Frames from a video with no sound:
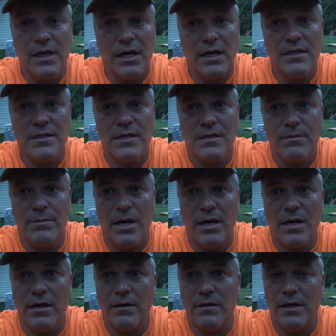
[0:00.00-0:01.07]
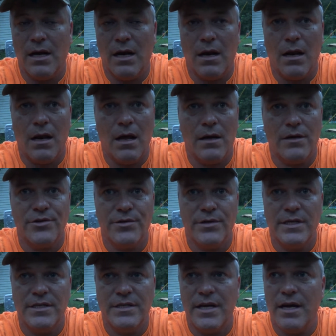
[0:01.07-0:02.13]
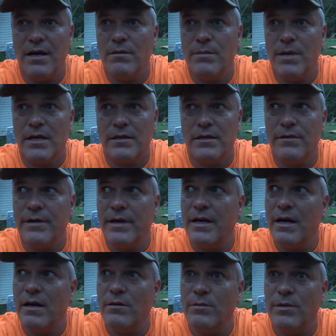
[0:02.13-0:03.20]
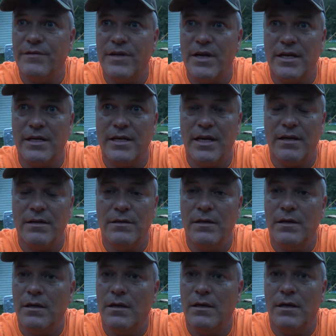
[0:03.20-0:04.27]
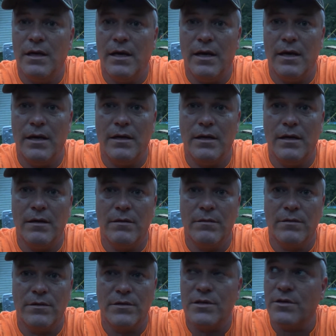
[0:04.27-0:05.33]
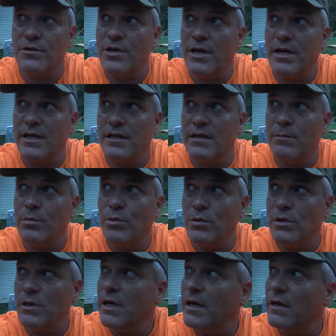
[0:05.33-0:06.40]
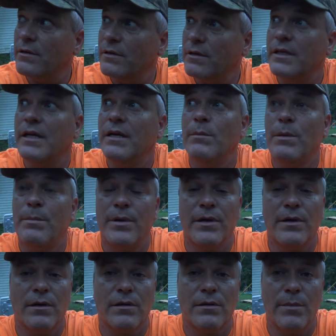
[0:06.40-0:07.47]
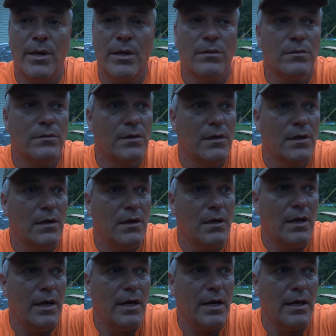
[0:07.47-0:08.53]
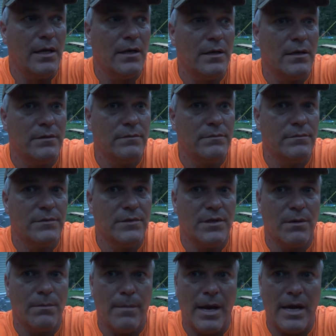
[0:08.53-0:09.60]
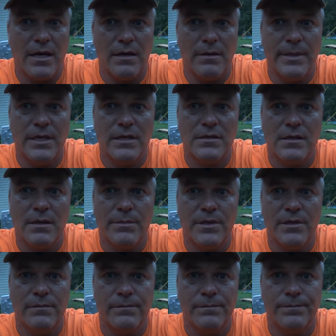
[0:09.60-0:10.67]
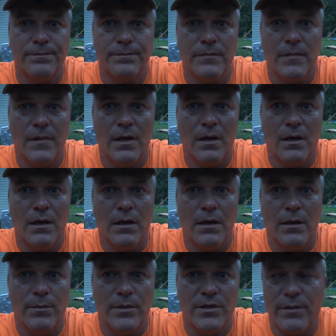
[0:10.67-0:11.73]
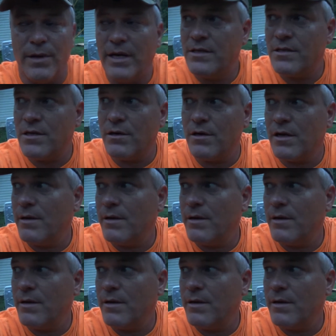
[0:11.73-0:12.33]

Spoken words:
I guess that's about it. Got a lot of trees down back there right now that we've taken down, and we're going to start trying to get them pulled together and get them up here on the mill and start making them into something. But the rain's starting to